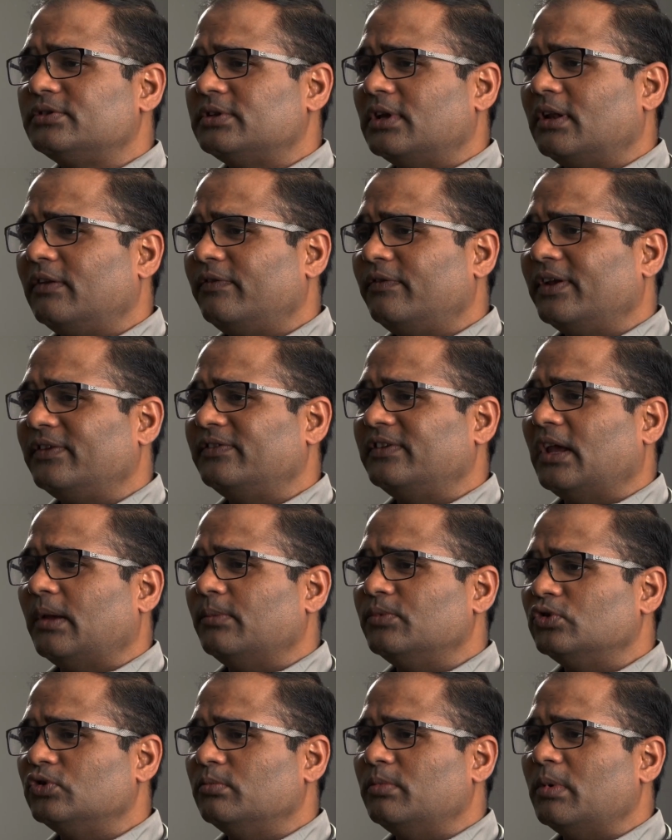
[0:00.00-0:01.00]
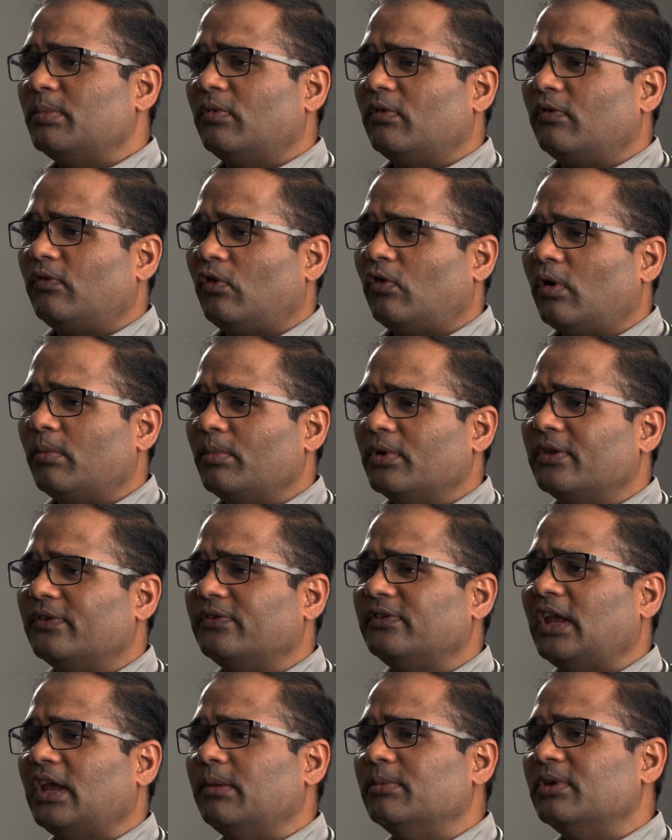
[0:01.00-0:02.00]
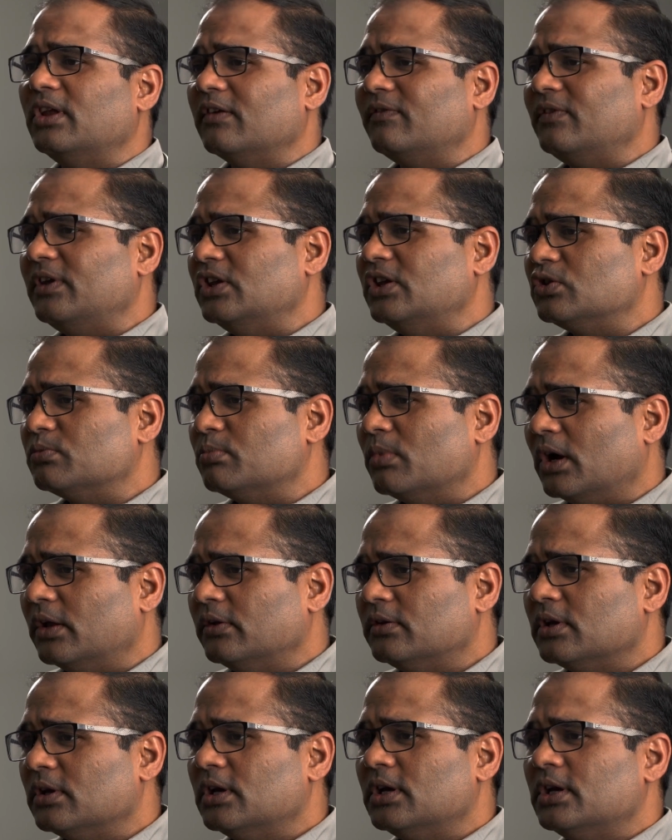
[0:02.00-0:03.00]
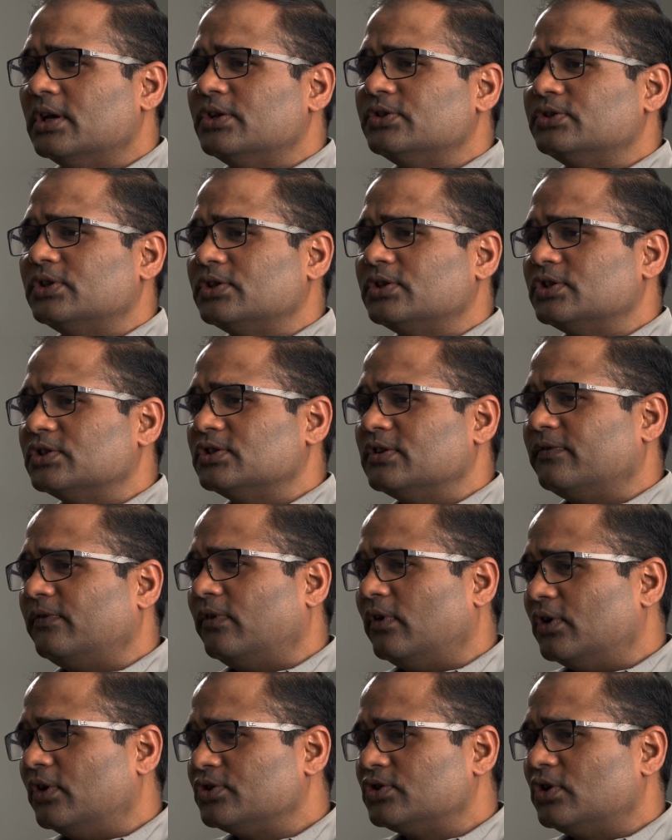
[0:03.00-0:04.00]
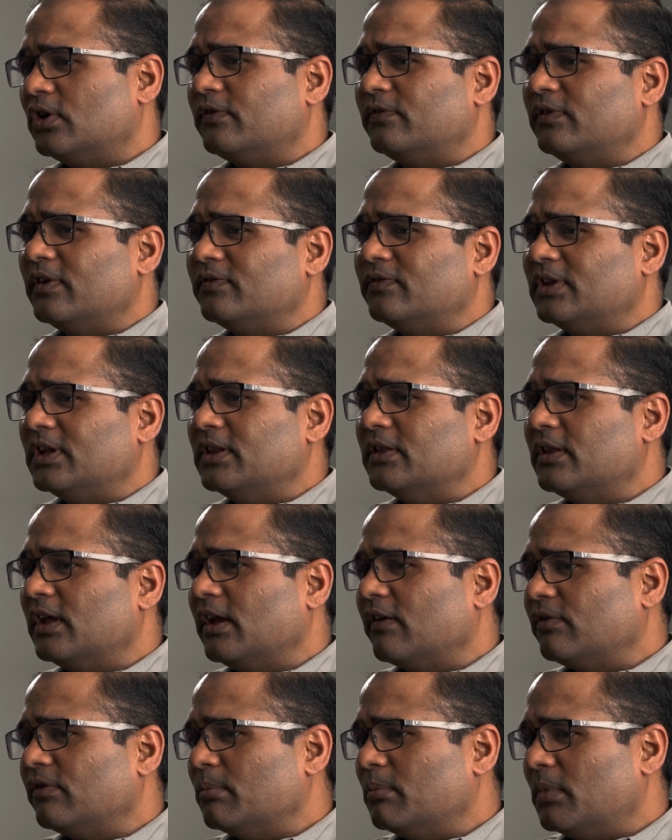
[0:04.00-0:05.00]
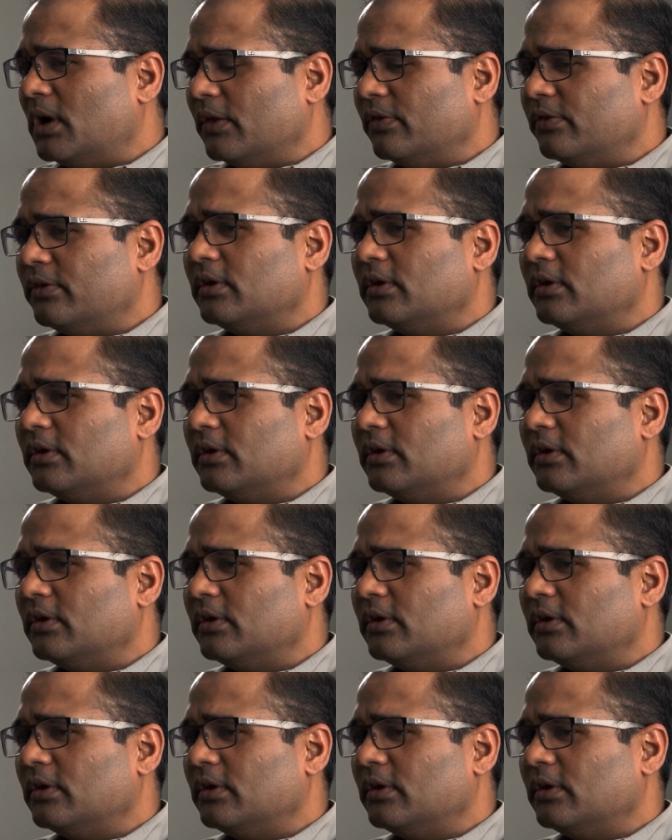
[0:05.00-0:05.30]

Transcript: self-exam should be performed on the same day of each month, such as the 1st or 15th day of the month.